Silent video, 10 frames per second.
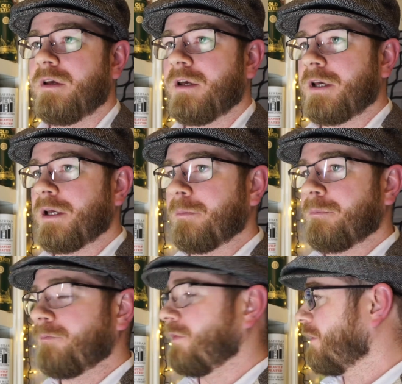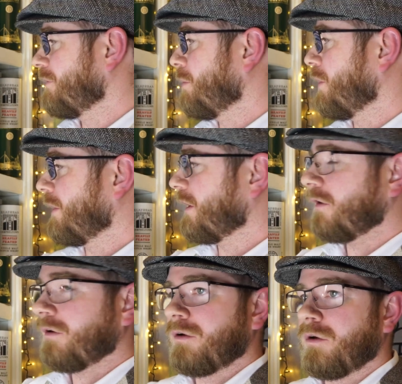This bottle
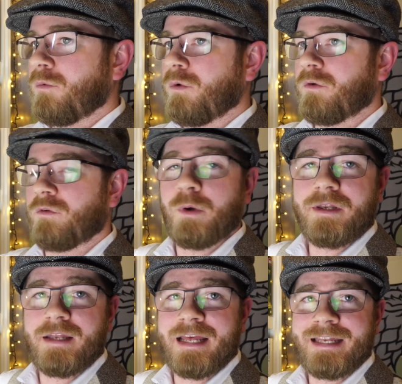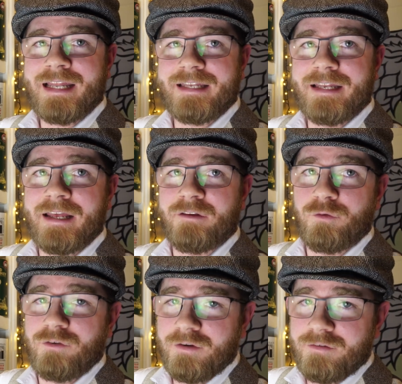here was $29.99, so
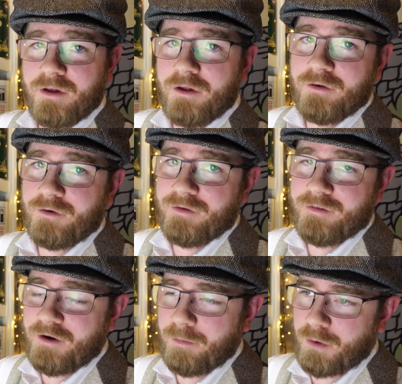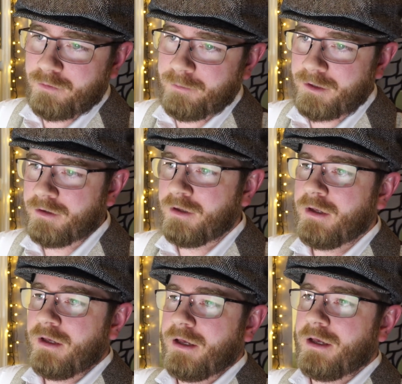just under the £30 limit.
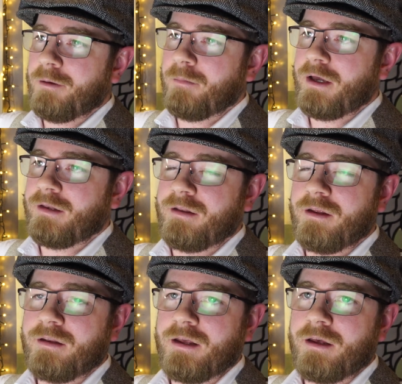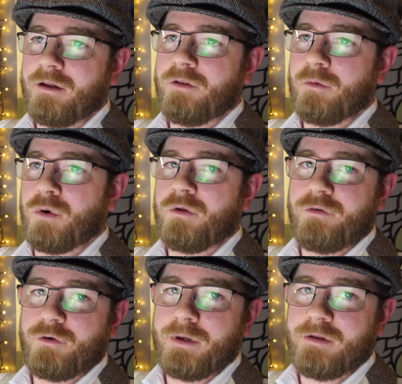I did get another bottle
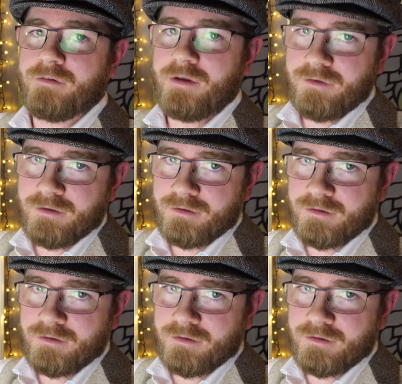for 27.